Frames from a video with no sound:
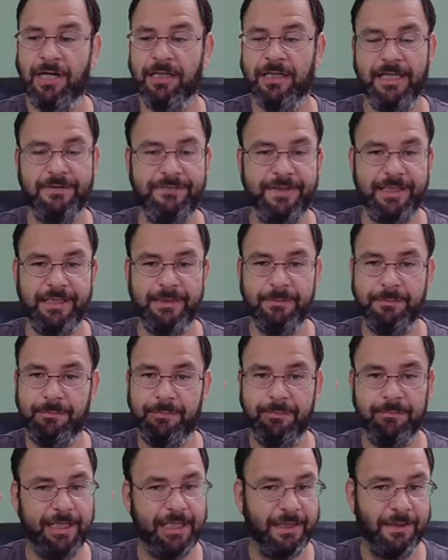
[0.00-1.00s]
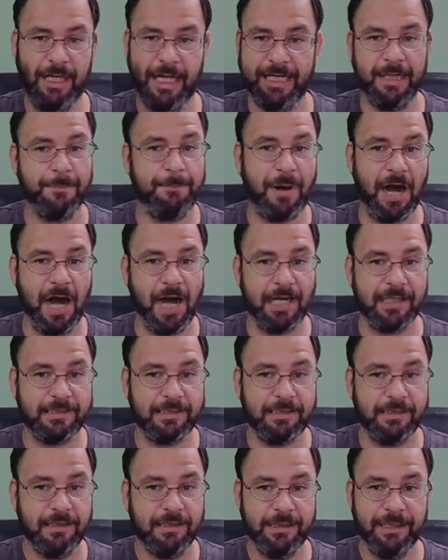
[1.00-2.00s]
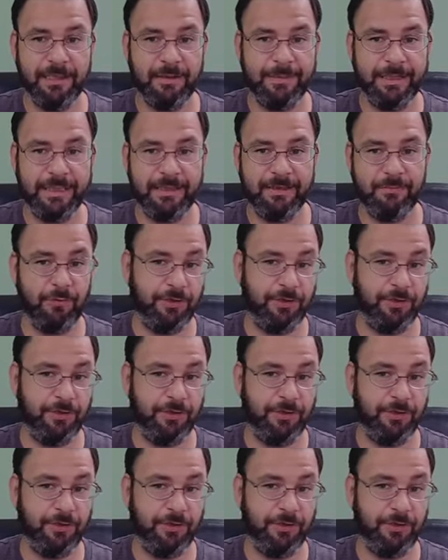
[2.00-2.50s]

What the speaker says: living in a box, you know what I mean?